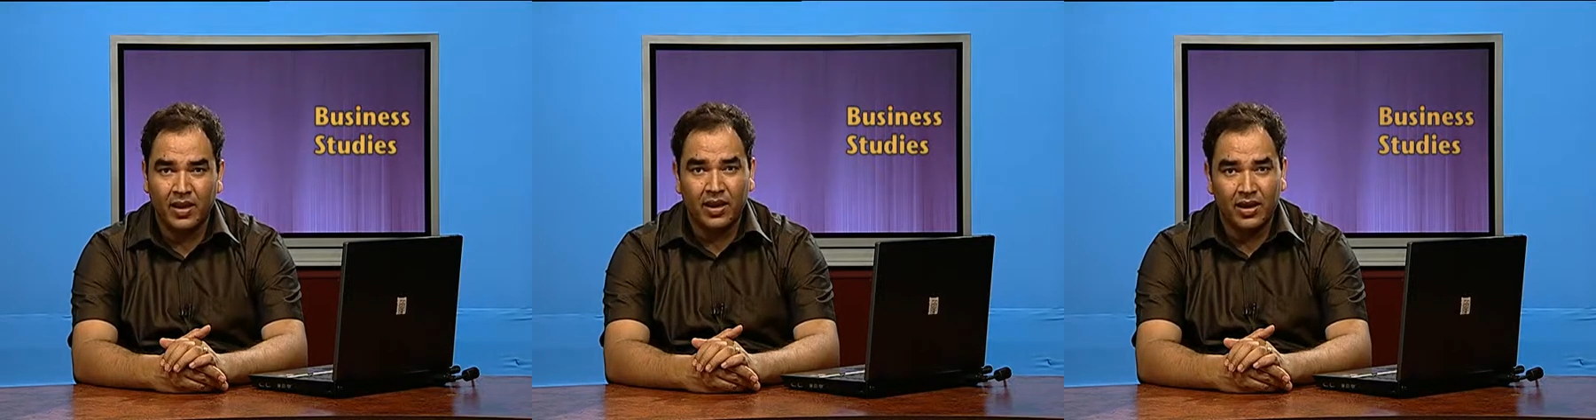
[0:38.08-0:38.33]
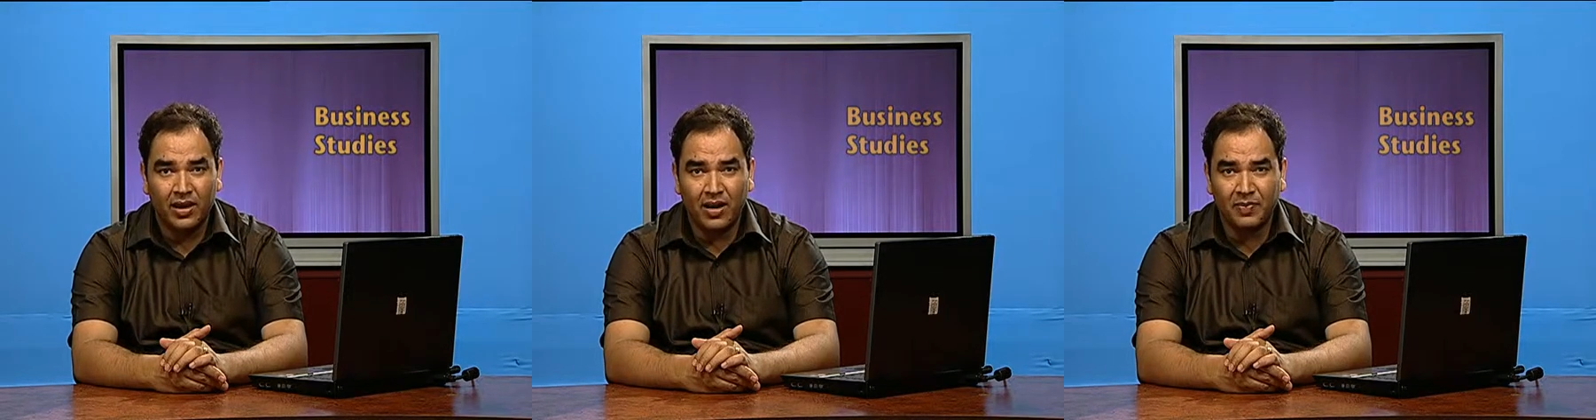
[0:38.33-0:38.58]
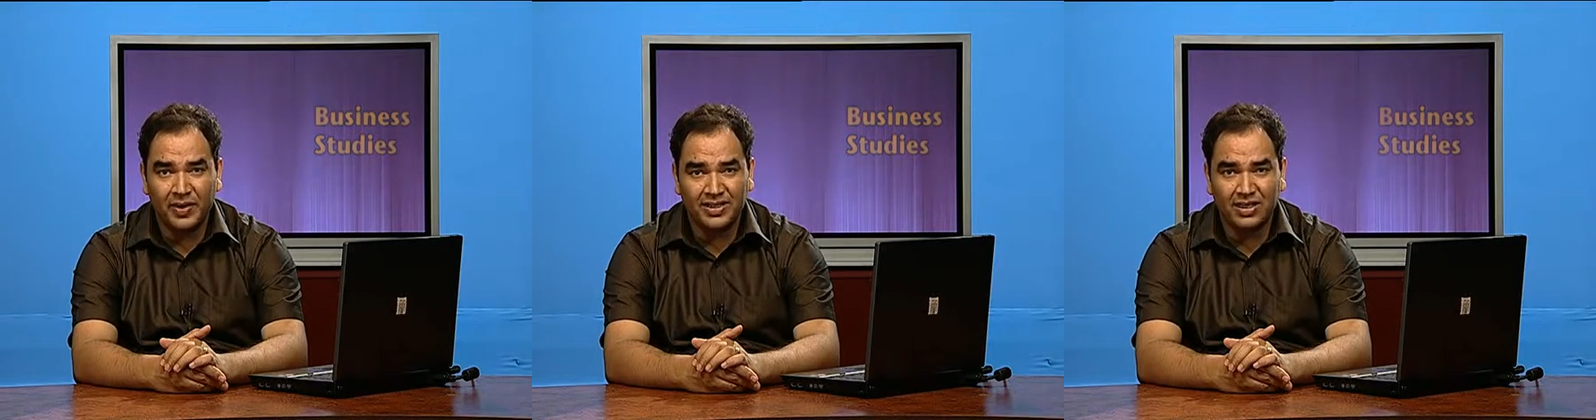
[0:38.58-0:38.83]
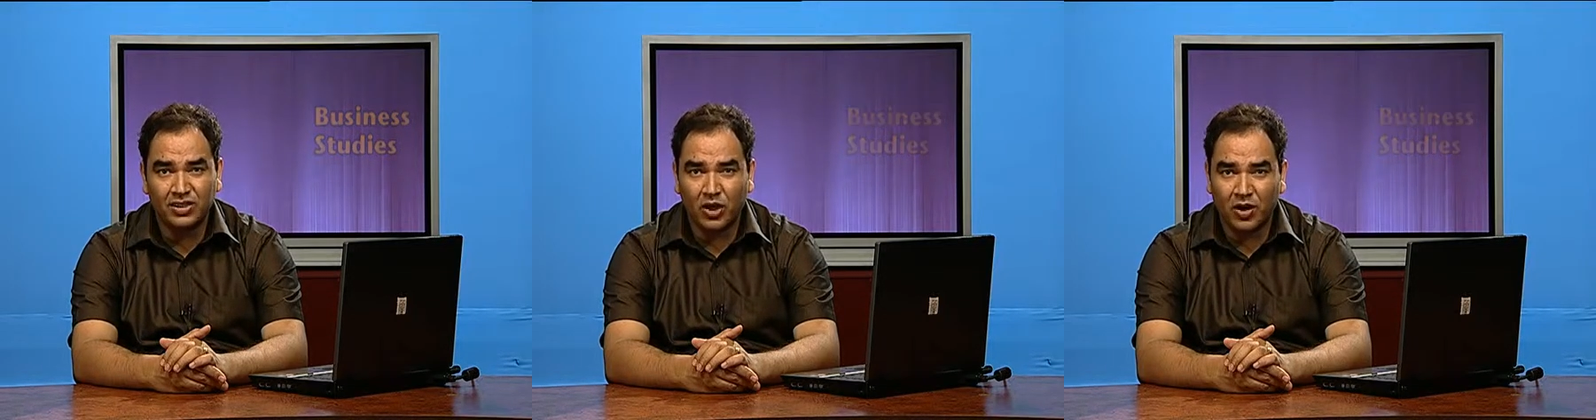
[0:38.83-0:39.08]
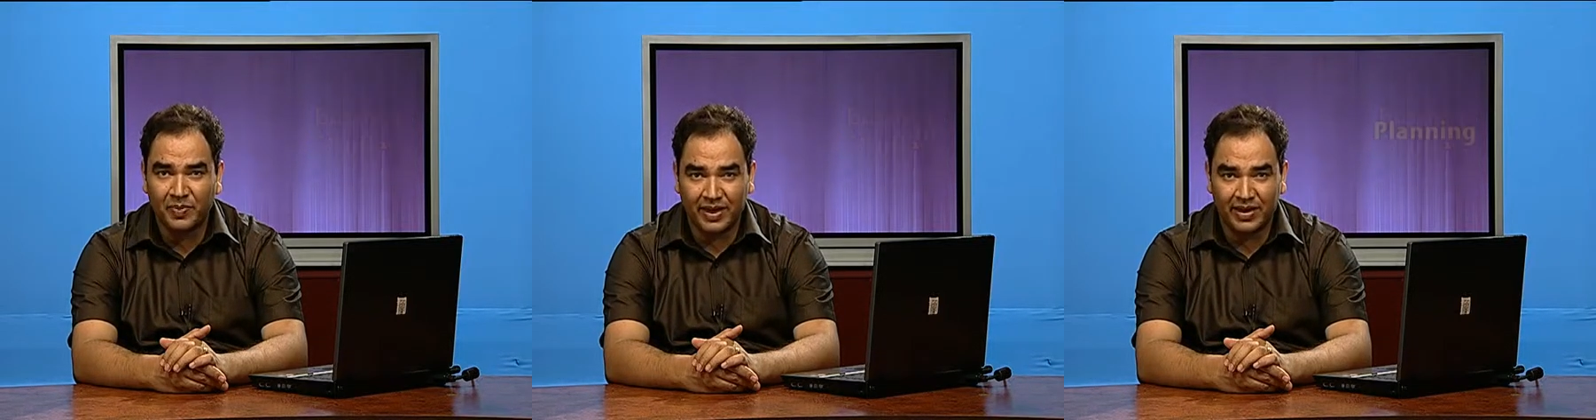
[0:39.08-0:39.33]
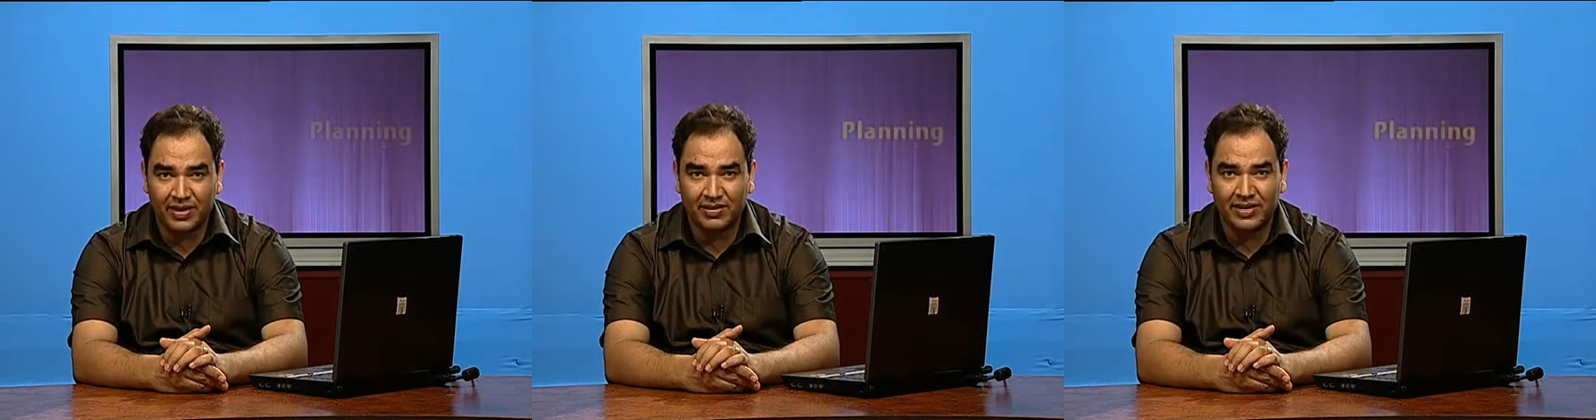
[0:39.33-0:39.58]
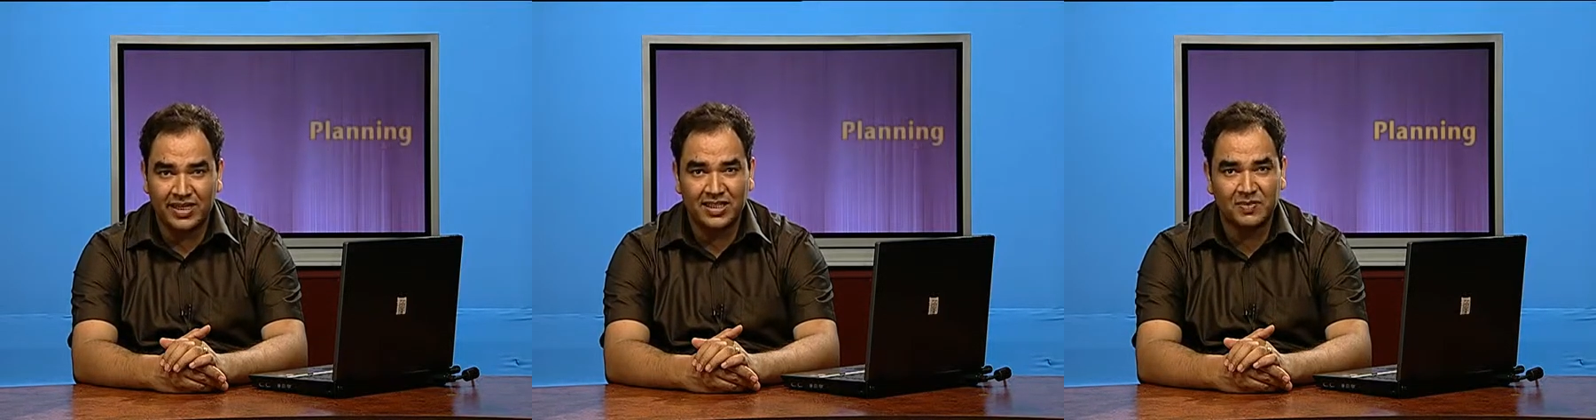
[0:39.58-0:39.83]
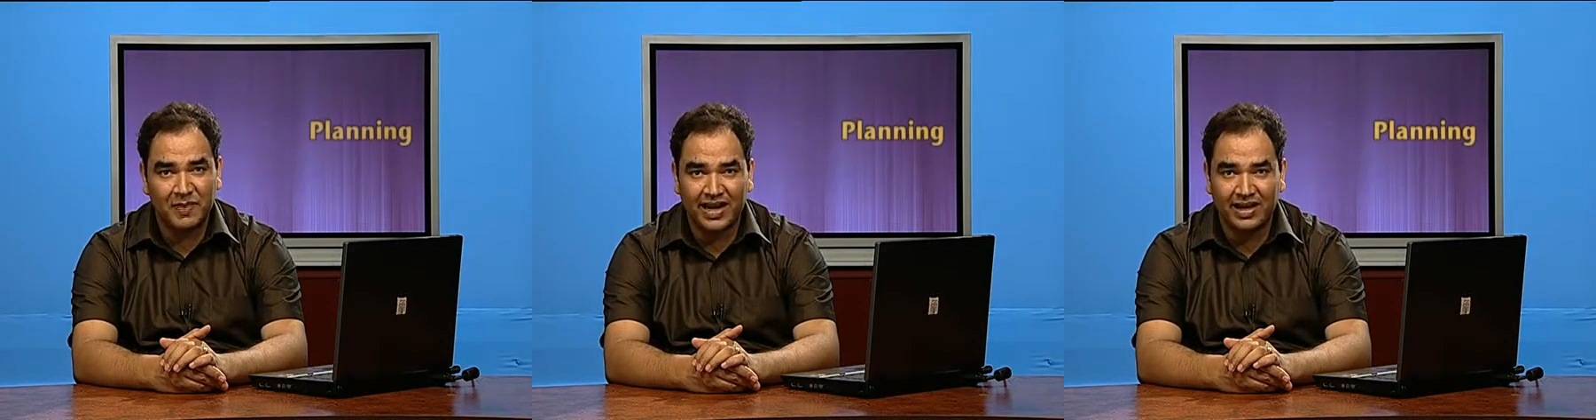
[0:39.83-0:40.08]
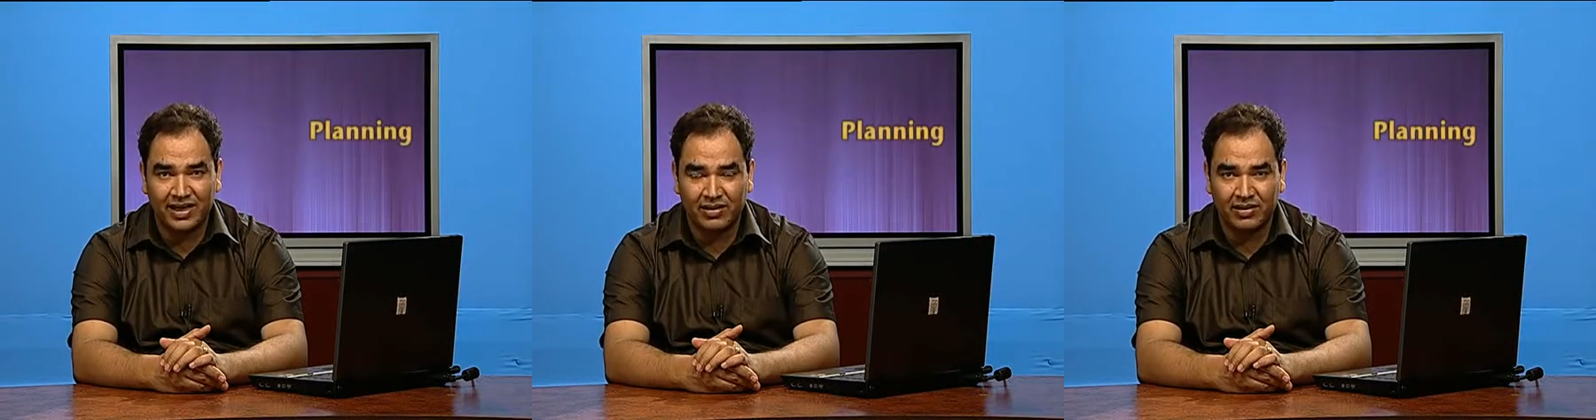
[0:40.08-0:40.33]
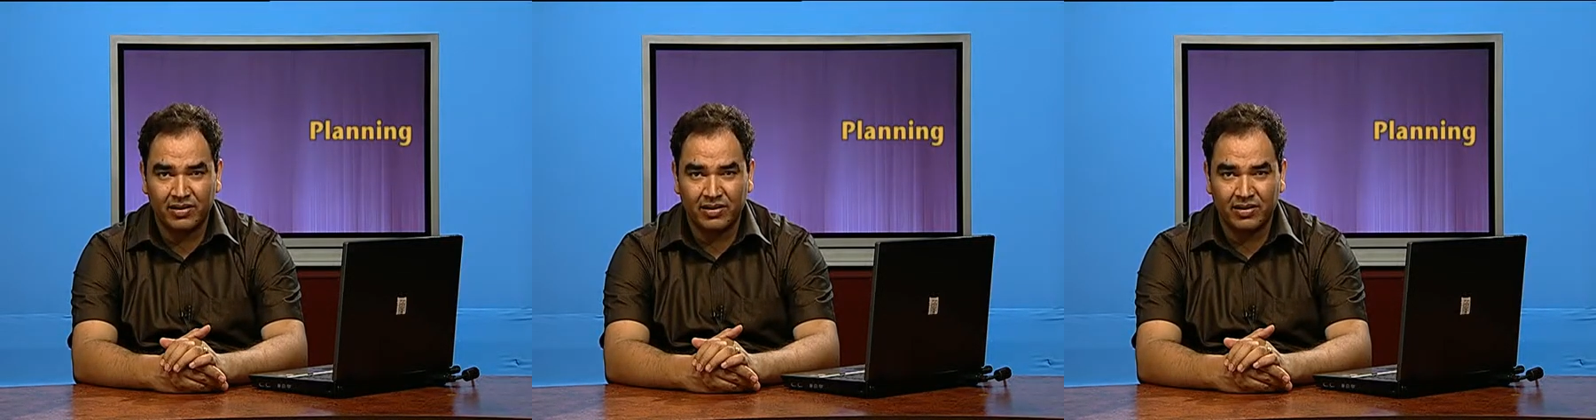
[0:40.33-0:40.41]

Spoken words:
In our present topic, that is planning,